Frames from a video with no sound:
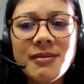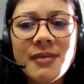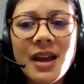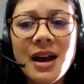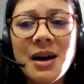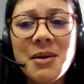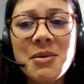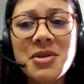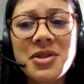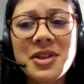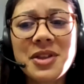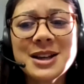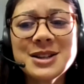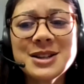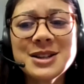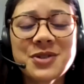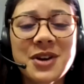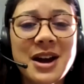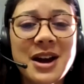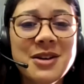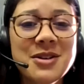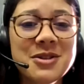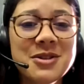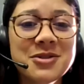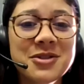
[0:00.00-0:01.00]
Thanks for
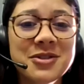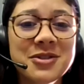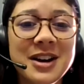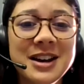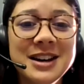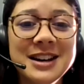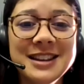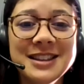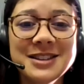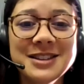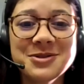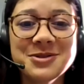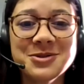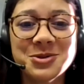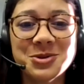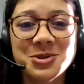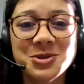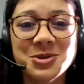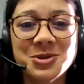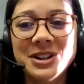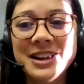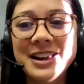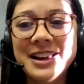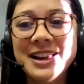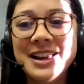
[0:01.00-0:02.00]
Harry for finding the
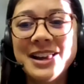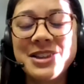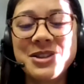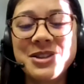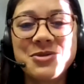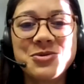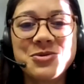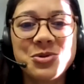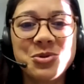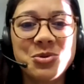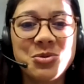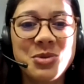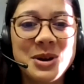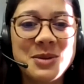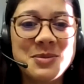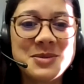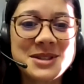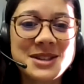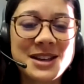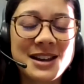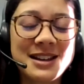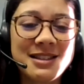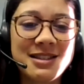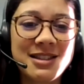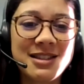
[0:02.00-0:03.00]
full
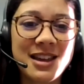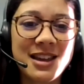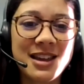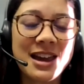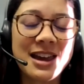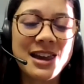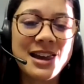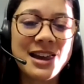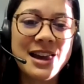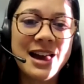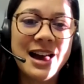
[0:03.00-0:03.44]
website there.